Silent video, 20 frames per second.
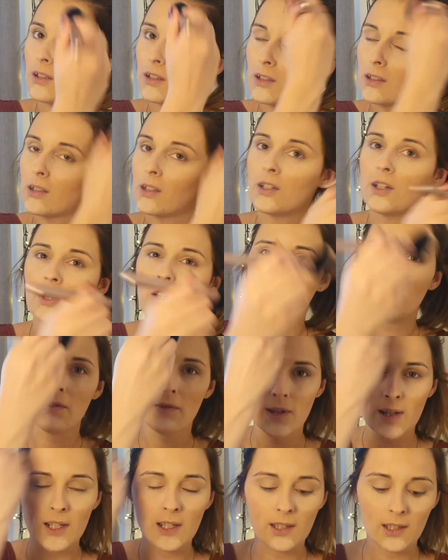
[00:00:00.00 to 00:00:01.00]
So I don't know whether
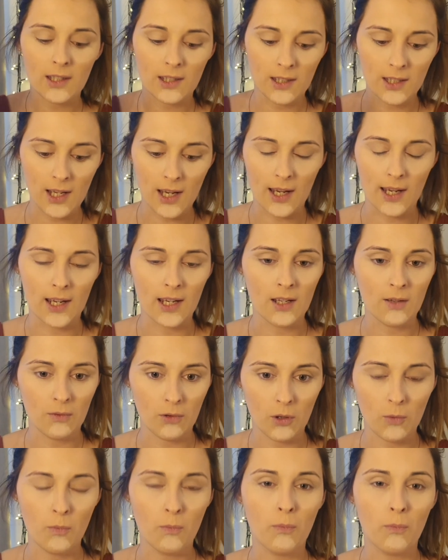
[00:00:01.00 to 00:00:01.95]
you can see the